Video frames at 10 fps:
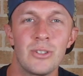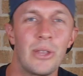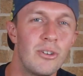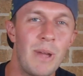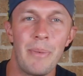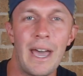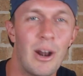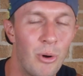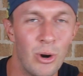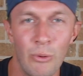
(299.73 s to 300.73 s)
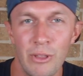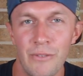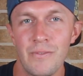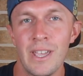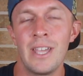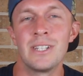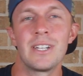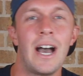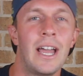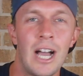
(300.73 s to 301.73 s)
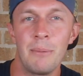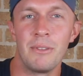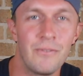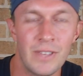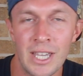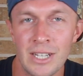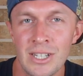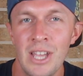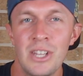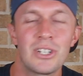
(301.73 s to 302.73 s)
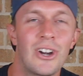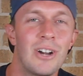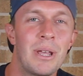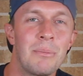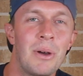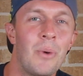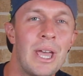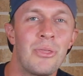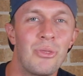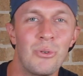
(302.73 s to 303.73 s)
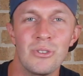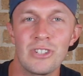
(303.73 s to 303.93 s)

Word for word: So I threw my paddleboard over the fence, I hopped the fence, started to make my way through